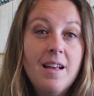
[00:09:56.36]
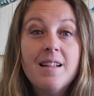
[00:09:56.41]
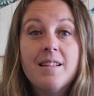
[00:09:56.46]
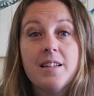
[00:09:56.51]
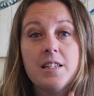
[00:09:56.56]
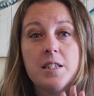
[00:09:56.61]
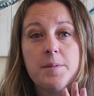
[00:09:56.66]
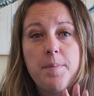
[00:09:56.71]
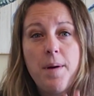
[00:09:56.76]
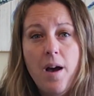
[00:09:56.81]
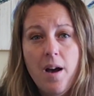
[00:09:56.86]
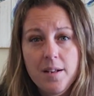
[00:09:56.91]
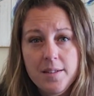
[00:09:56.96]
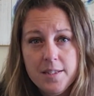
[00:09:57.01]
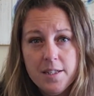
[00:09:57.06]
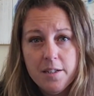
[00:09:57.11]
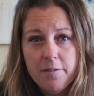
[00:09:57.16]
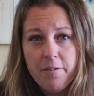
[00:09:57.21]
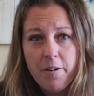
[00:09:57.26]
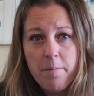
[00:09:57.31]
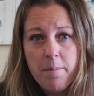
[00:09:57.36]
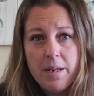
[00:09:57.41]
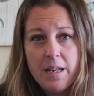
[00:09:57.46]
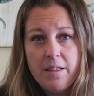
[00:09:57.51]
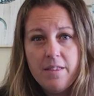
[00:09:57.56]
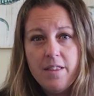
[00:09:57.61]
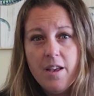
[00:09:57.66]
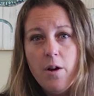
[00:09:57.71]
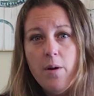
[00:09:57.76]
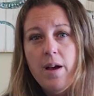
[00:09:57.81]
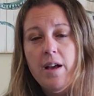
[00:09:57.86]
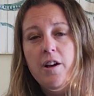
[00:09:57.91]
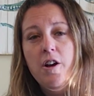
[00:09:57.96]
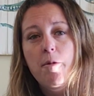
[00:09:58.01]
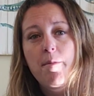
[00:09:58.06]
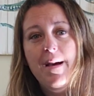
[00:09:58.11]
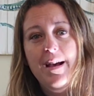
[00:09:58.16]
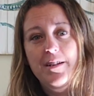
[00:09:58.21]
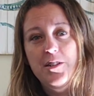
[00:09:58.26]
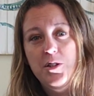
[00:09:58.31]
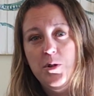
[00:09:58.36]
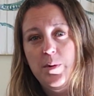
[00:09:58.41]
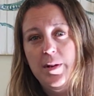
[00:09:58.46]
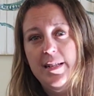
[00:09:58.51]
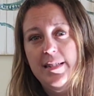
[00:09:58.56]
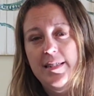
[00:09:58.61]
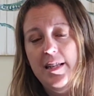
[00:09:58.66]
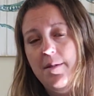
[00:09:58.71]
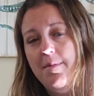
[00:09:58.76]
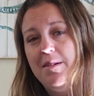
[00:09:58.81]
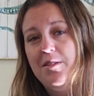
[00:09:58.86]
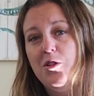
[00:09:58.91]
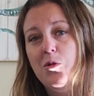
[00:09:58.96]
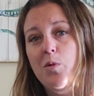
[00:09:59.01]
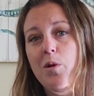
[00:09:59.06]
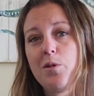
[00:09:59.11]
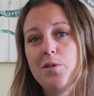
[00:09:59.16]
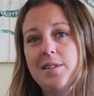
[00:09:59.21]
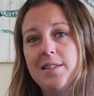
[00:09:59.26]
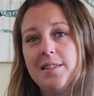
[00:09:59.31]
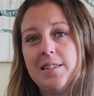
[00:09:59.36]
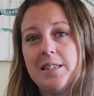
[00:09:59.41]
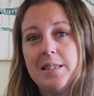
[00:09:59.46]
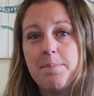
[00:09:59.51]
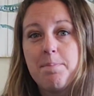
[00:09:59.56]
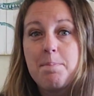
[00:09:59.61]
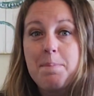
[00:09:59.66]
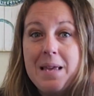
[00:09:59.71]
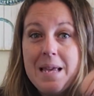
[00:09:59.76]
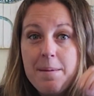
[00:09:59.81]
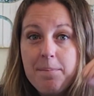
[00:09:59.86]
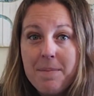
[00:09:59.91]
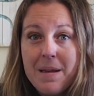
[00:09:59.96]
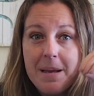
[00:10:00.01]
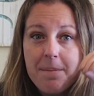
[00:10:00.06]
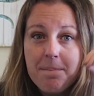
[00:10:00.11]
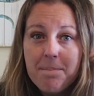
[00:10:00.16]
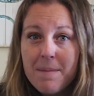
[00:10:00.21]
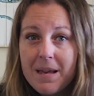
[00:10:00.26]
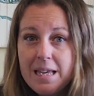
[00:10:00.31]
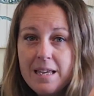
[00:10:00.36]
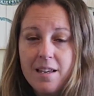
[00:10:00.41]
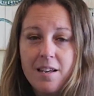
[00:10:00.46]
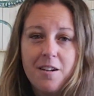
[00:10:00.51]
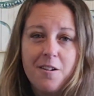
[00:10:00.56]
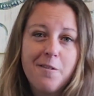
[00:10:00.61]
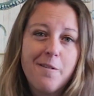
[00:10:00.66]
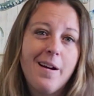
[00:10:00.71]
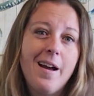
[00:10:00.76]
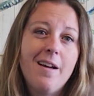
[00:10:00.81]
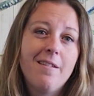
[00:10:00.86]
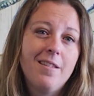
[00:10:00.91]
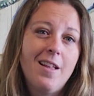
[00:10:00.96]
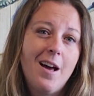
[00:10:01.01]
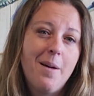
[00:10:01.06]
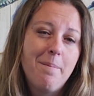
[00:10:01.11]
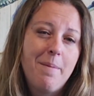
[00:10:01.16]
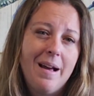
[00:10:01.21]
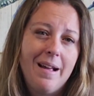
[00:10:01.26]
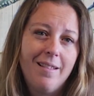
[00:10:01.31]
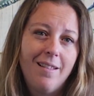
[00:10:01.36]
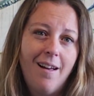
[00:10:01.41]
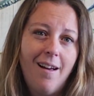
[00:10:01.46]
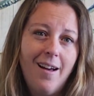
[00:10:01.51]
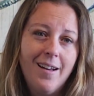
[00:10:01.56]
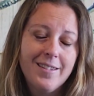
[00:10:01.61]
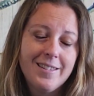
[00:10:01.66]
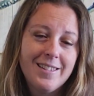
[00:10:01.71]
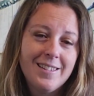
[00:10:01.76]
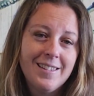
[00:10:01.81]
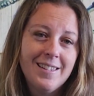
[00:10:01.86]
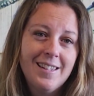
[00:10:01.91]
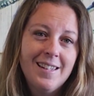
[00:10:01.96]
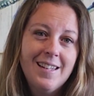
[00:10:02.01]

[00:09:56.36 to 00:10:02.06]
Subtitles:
Let's pause here for a minute though and go back to what I said about the Rosens pinging around lot by lot.